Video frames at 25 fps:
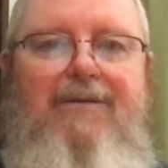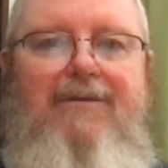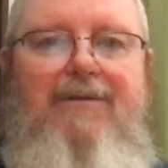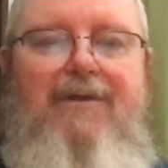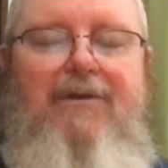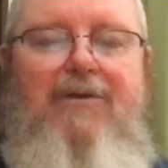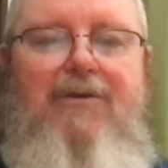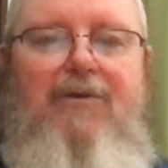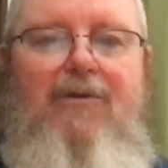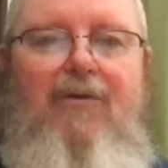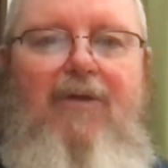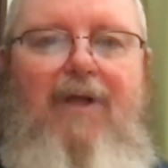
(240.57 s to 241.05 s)

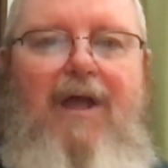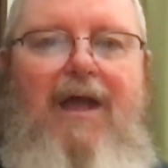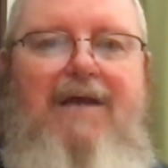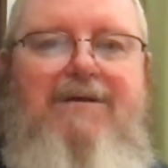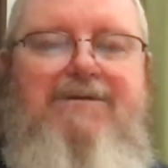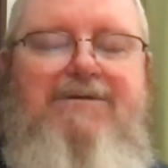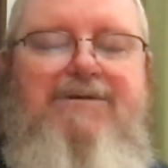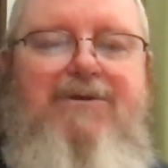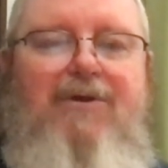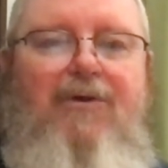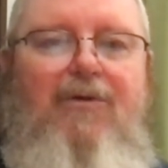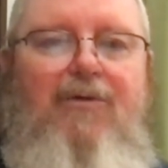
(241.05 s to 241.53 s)
that you'll
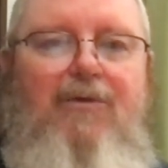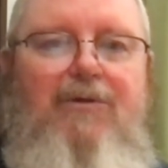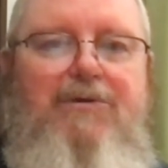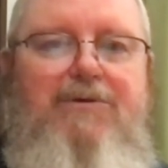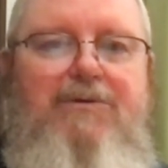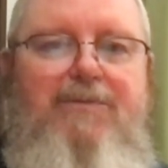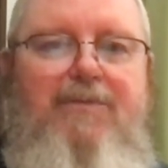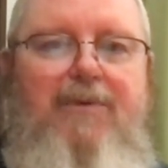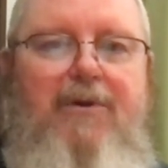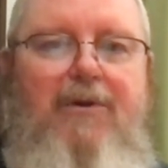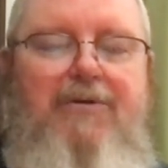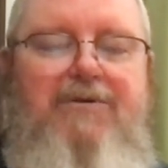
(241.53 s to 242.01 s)
ask the
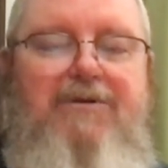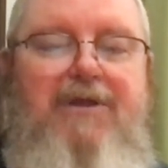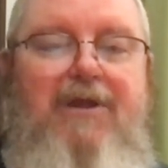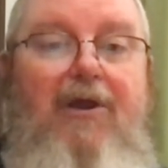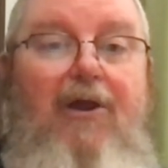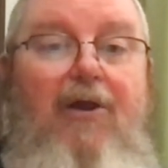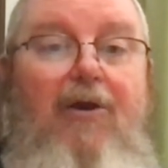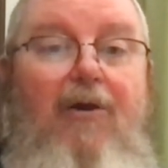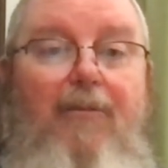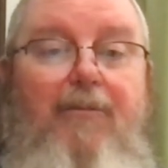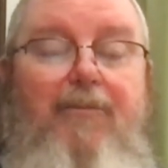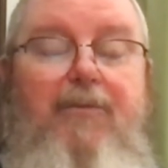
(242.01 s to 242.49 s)
Holy Spirit to
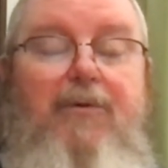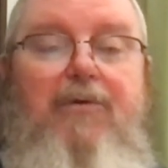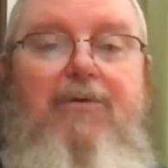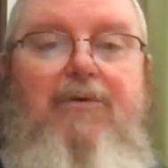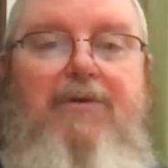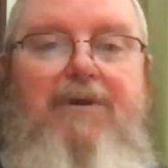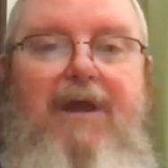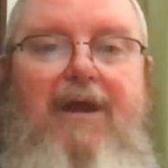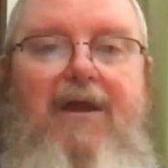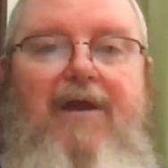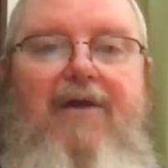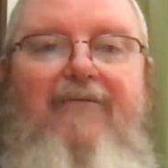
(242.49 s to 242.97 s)
help
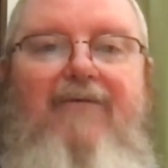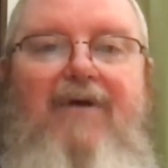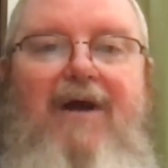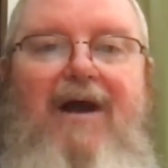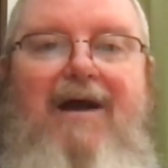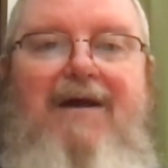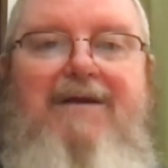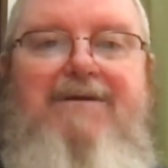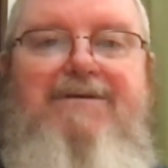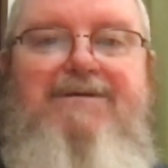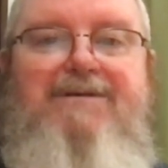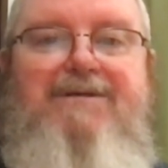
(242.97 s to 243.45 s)
you to have
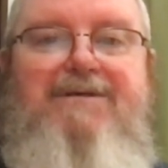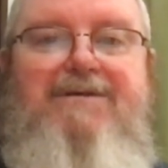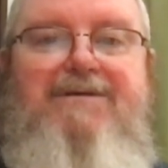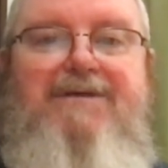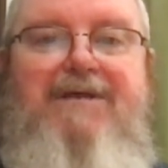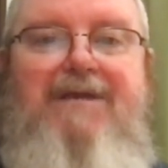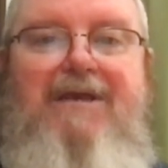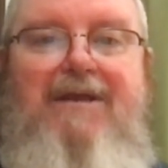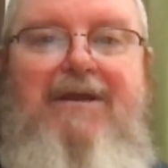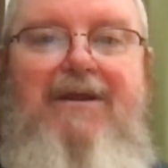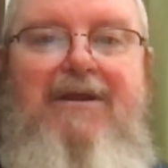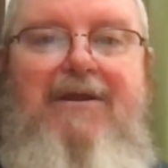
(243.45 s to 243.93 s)
eyes to
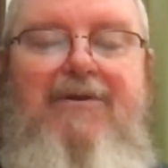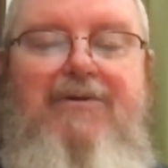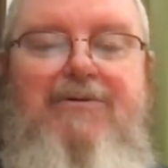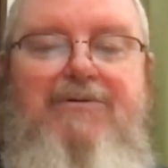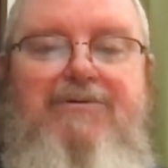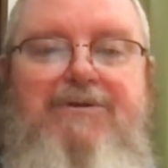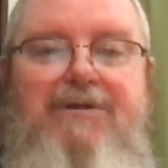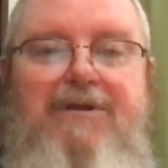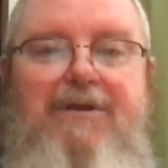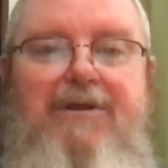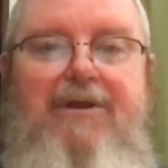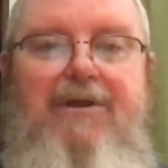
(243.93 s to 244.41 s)
see and
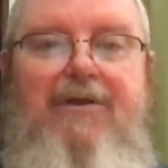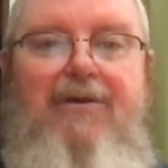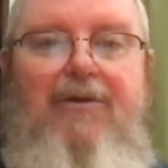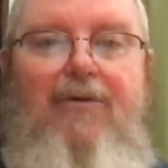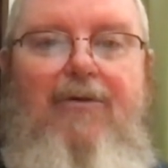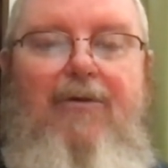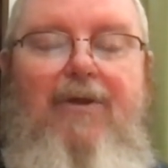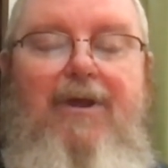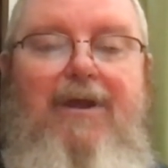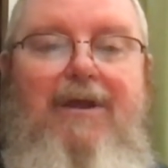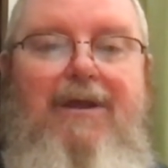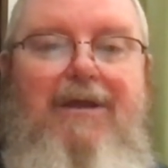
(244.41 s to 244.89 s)
ears to
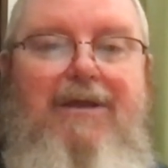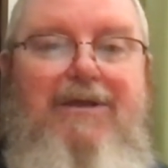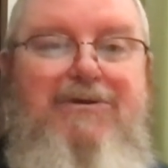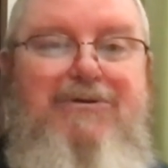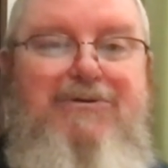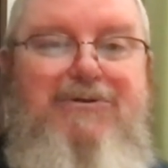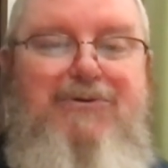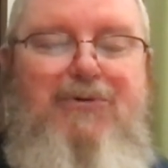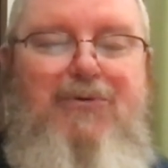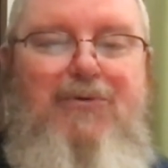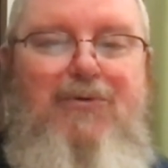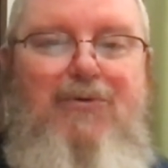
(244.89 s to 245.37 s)
hear
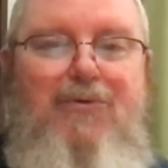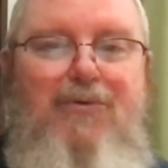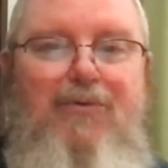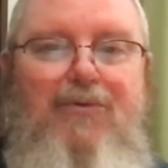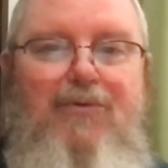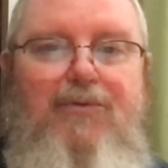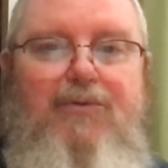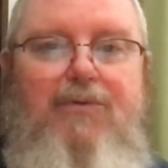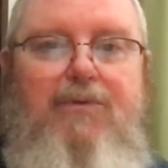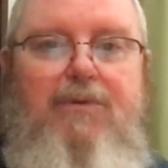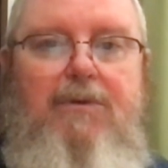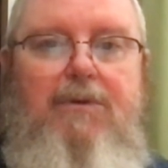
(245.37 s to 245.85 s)
His
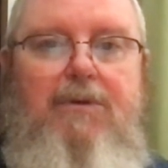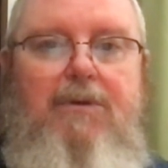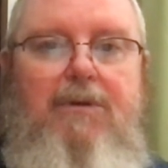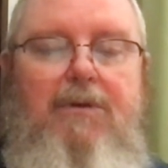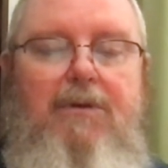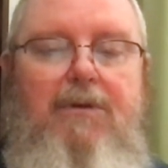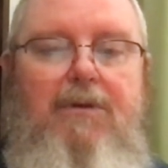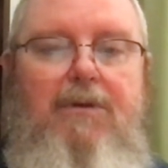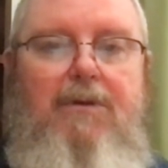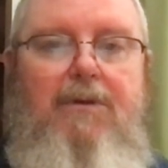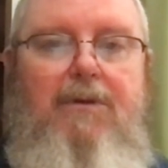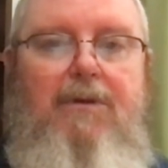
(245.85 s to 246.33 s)
truth,
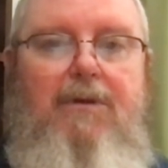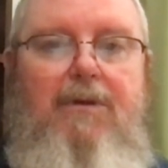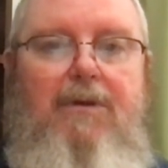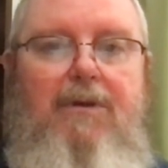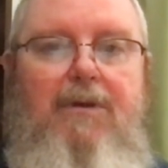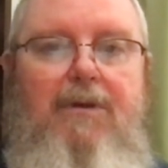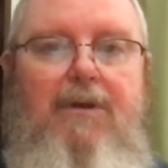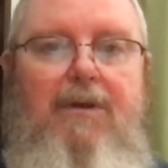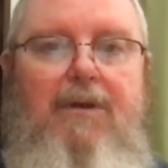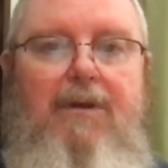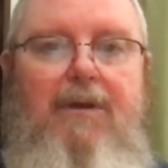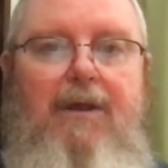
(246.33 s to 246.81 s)

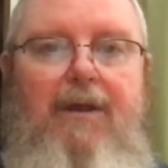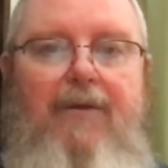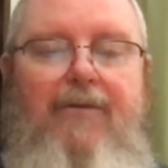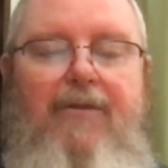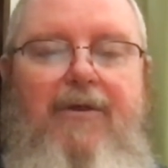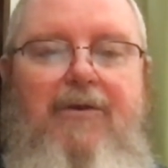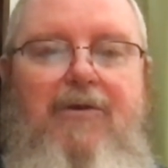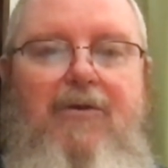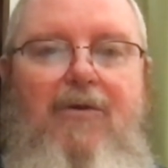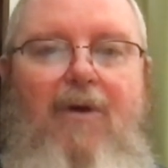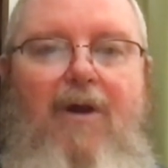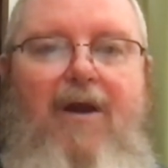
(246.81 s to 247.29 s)

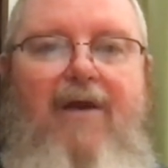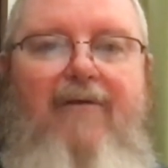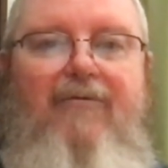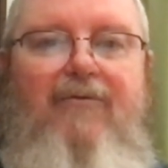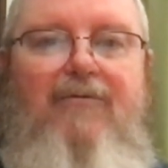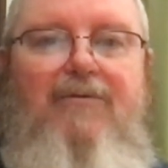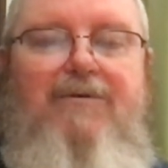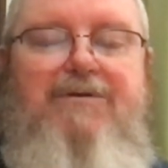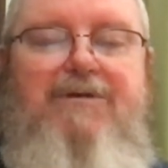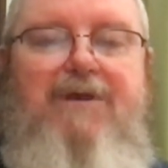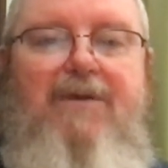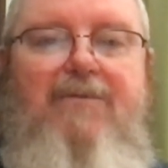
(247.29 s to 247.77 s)
and that you'll have
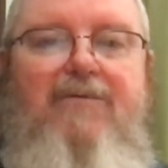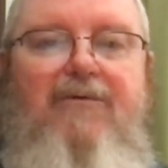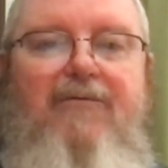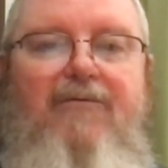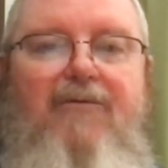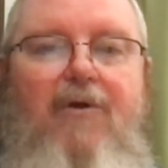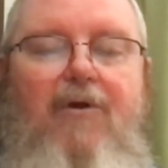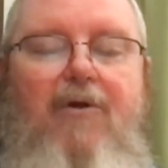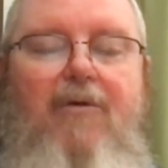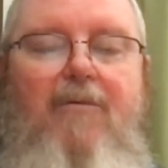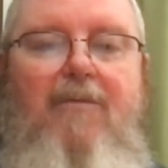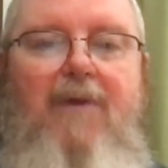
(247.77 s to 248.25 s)
a
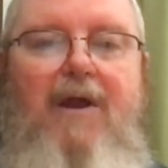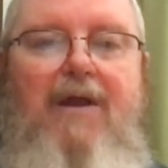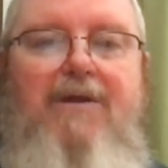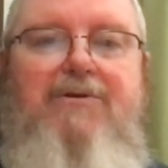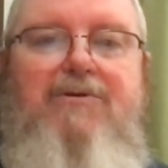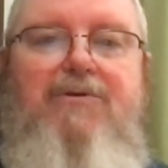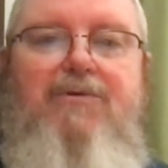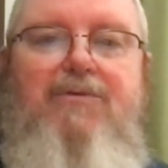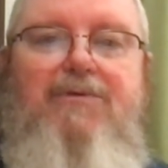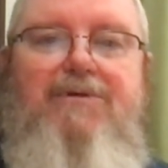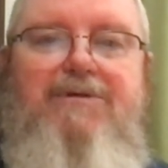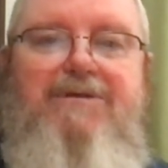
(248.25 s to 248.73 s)
receptive heart and
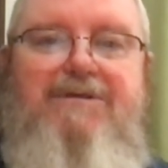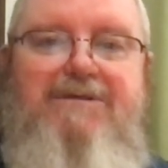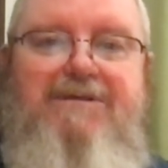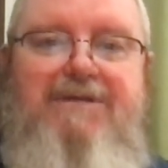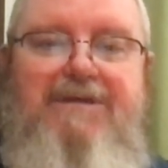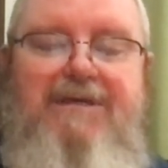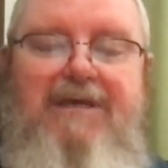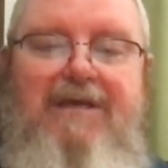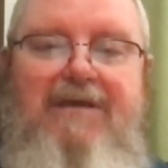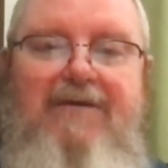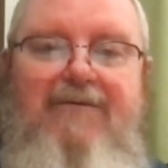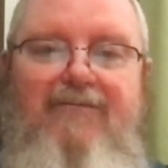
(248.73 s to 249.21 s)
mind to
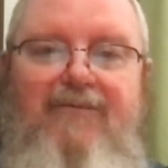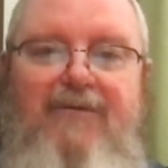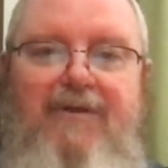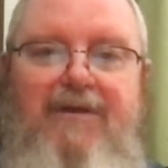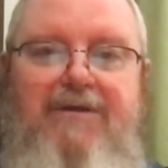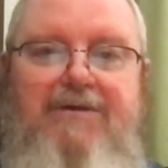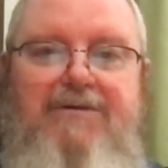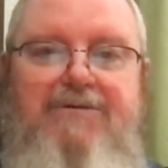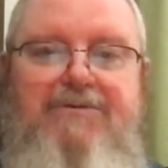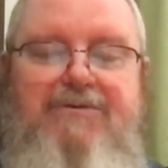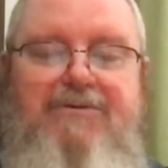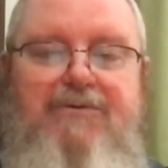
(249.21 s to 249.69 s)
receive
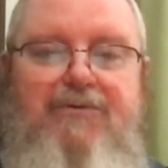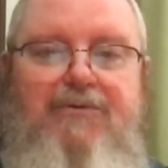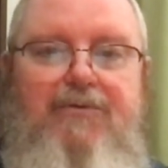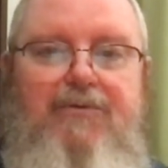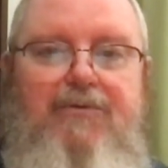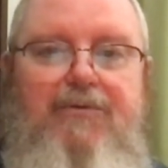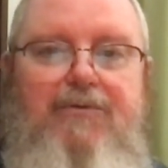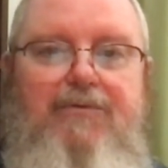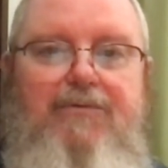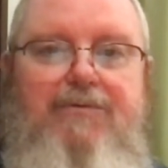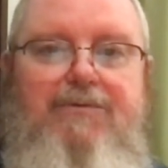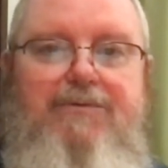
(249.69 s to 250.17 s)
these
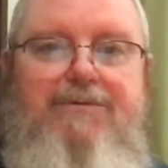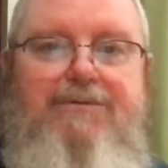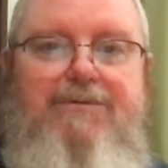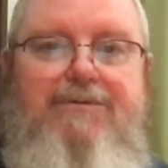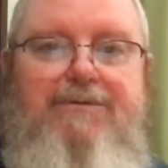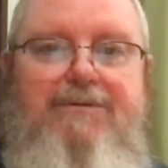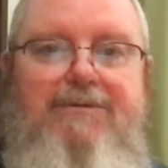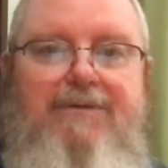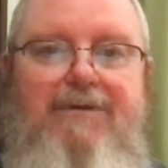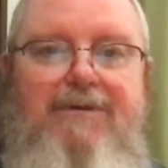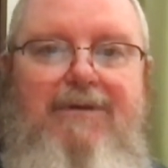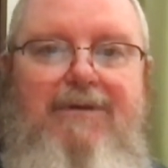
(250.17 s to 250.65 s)
truths,